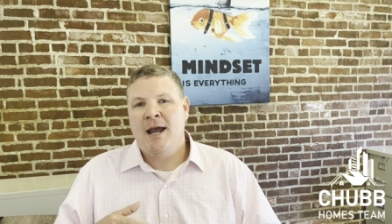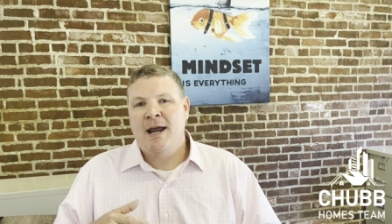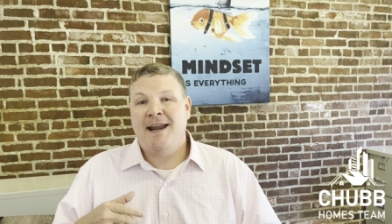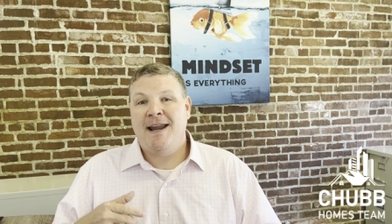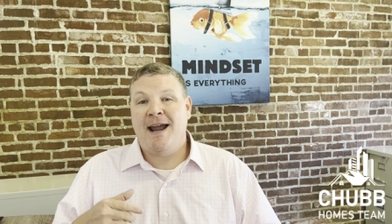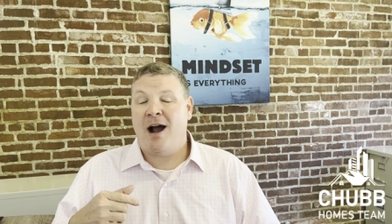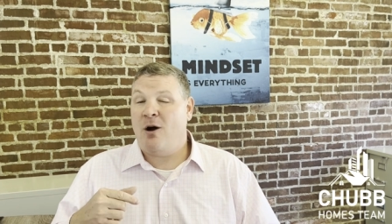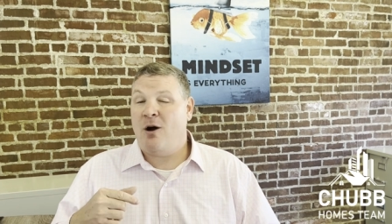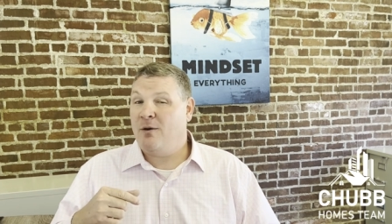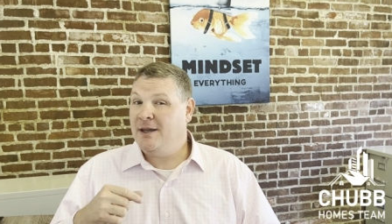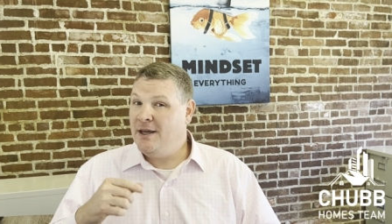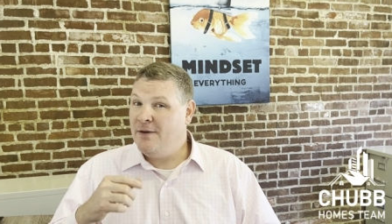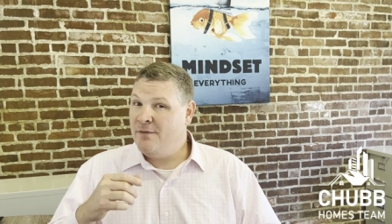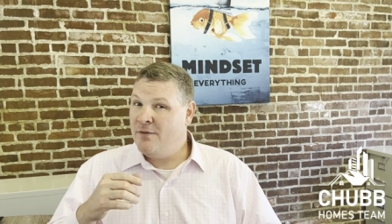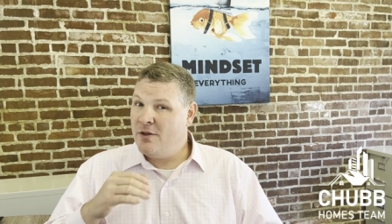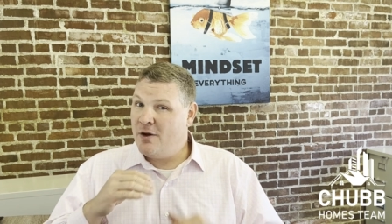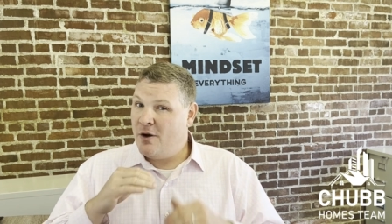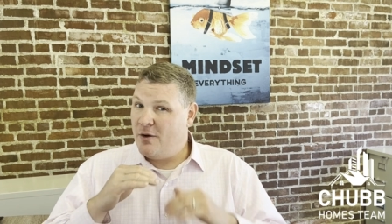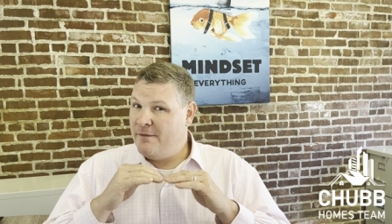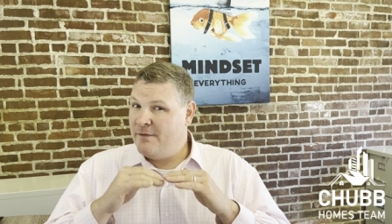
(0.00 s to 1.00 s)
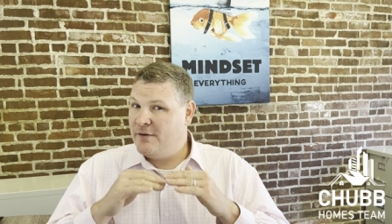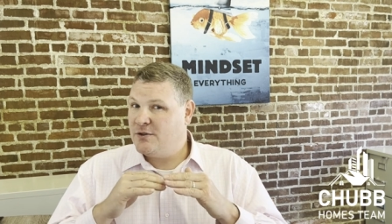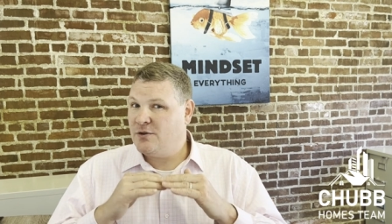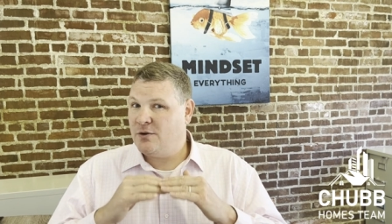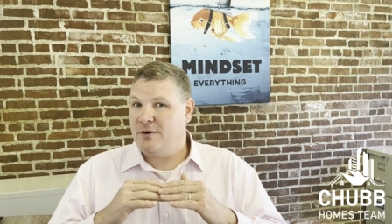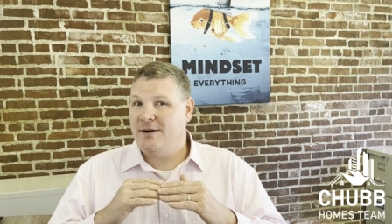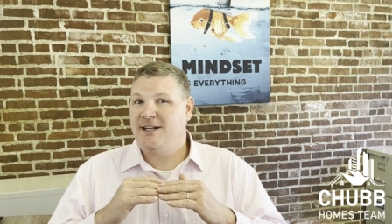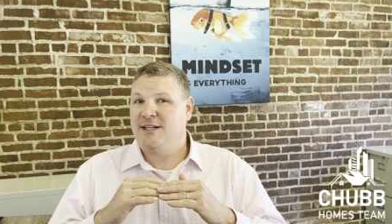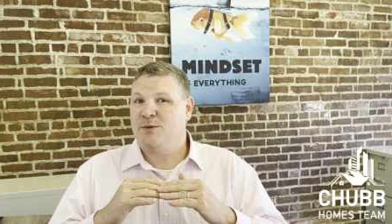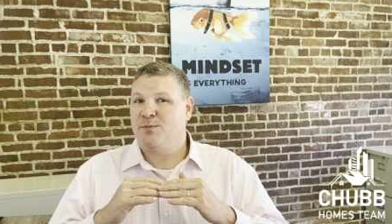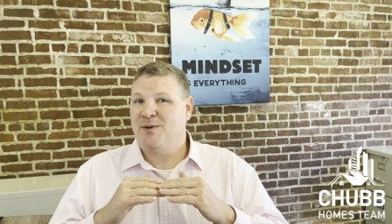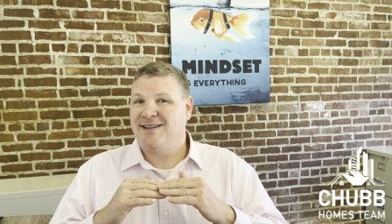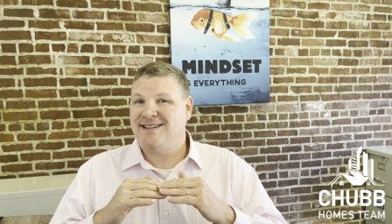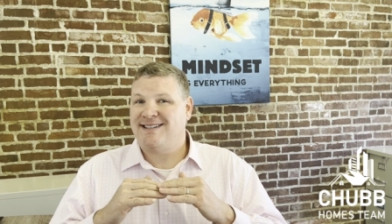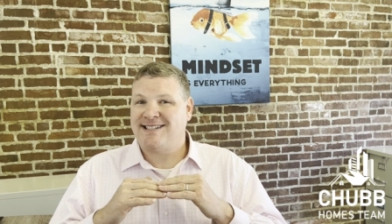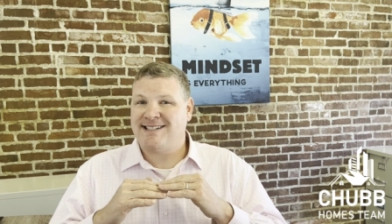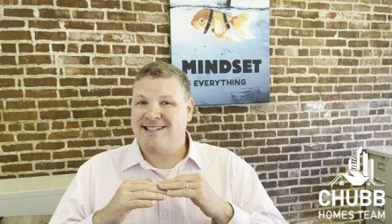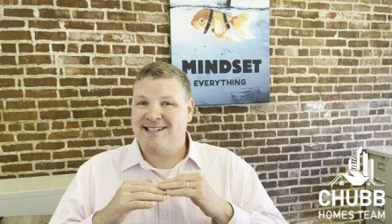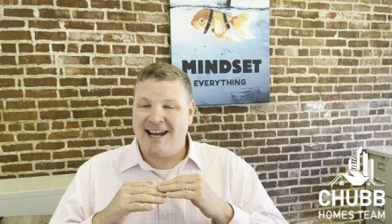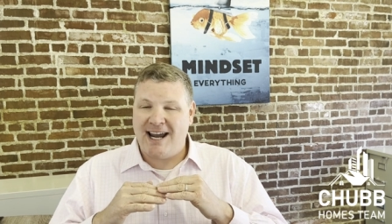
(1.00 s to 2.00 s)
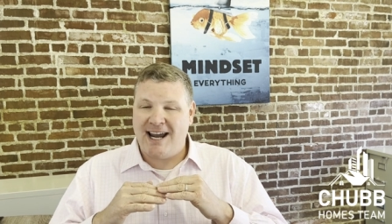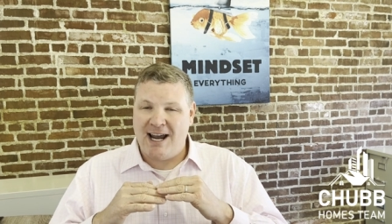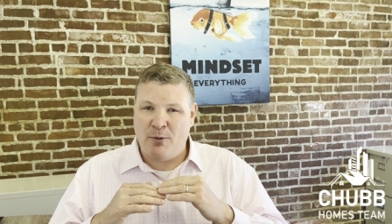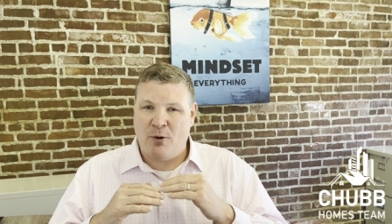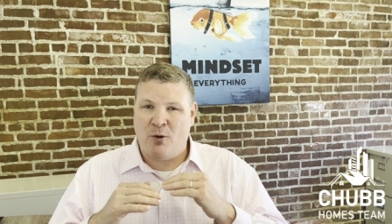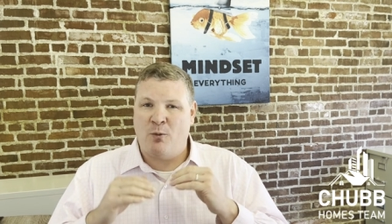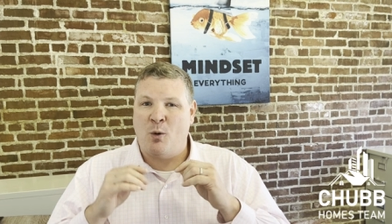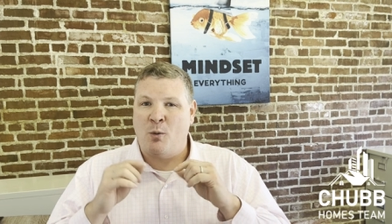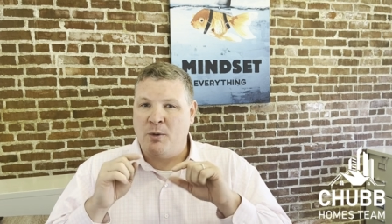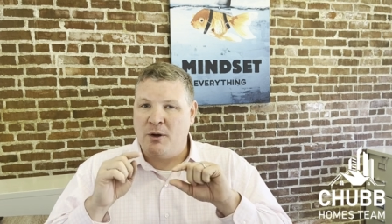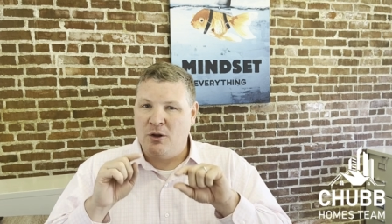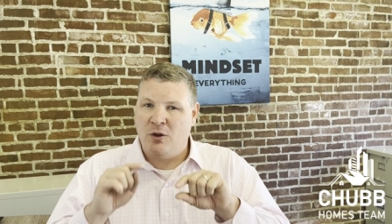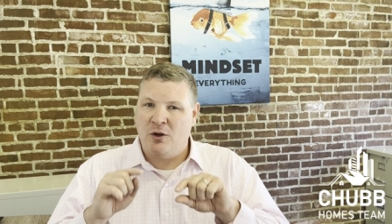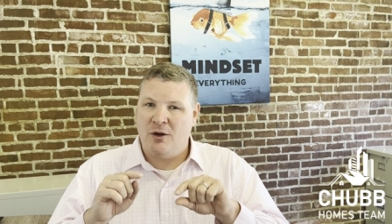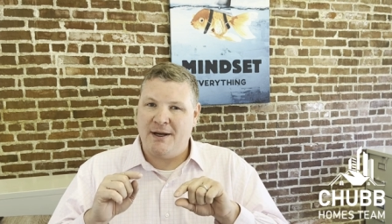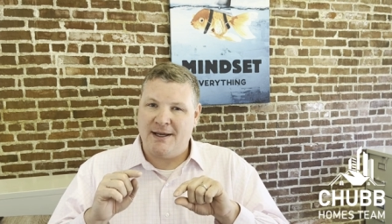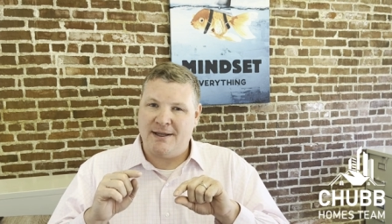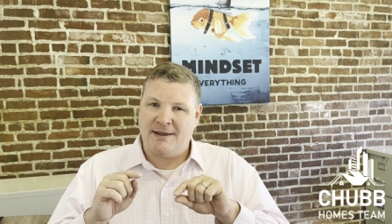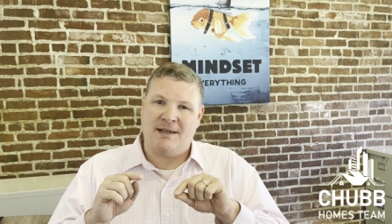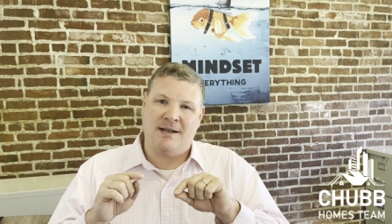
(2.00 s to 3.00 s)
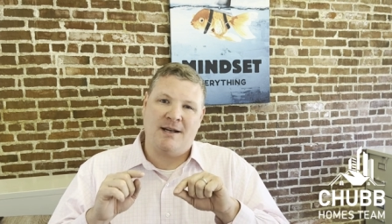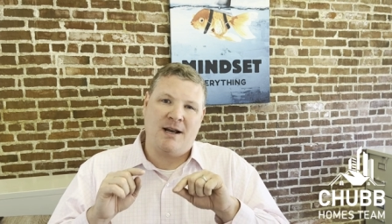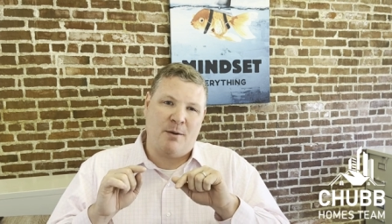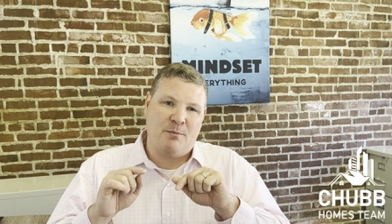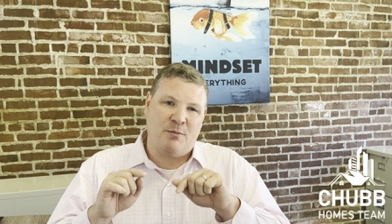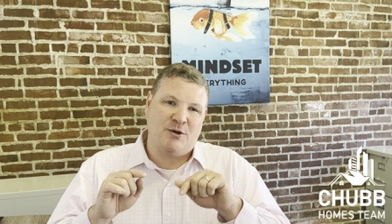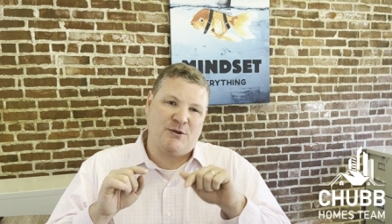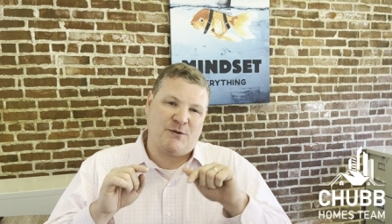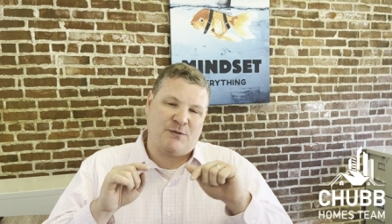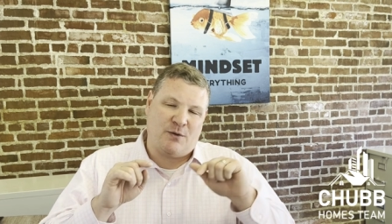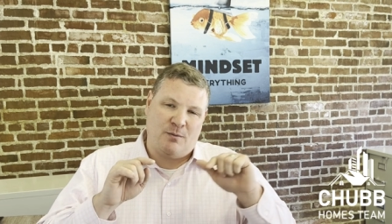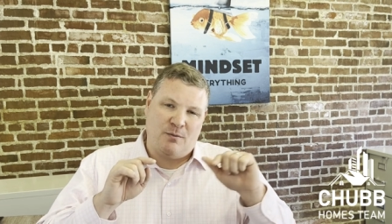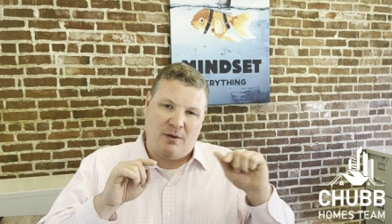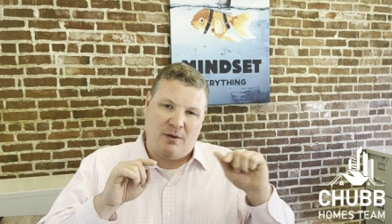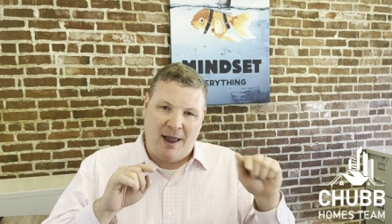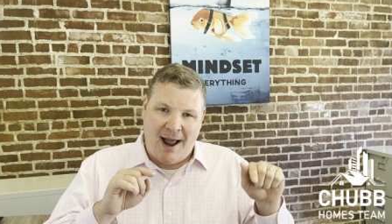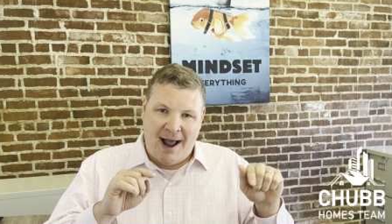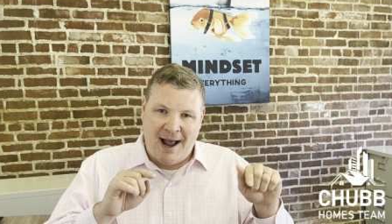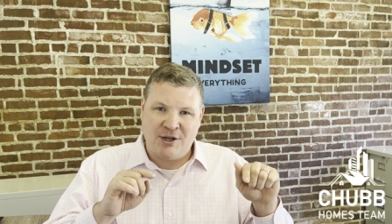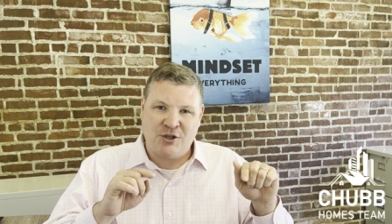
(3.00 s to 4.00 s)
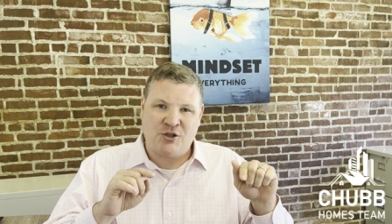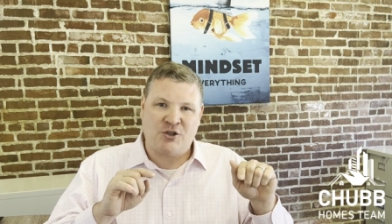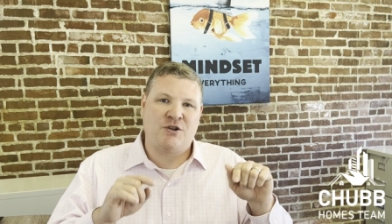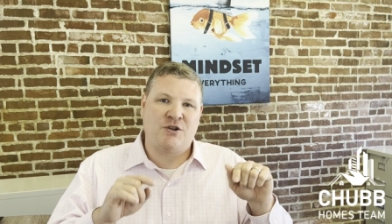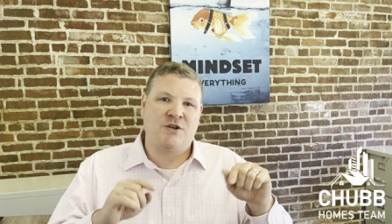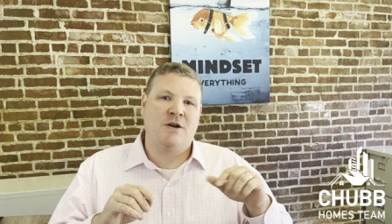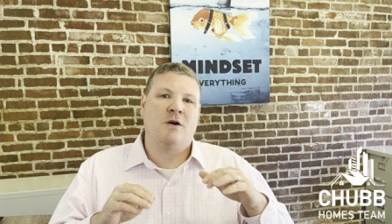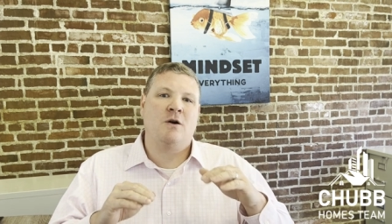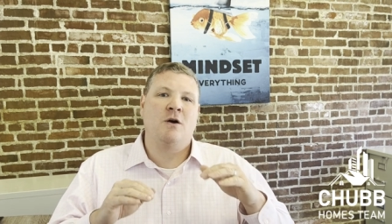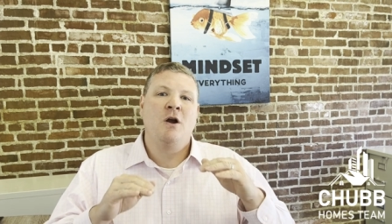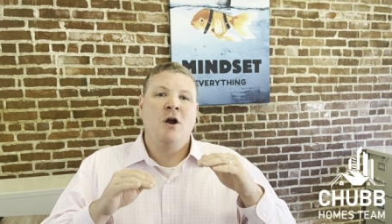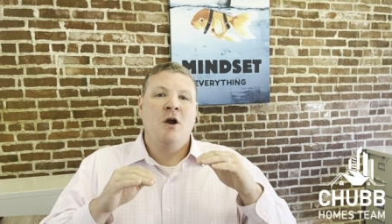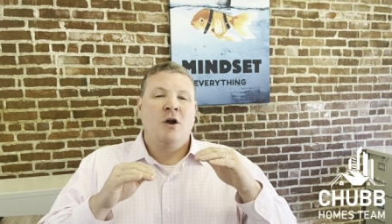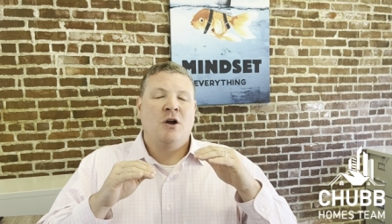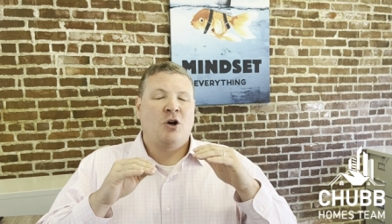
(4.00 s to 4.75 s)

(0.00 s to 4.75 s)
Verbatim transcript: Now, even though inventory has been stable, when we look at the numbers from last year,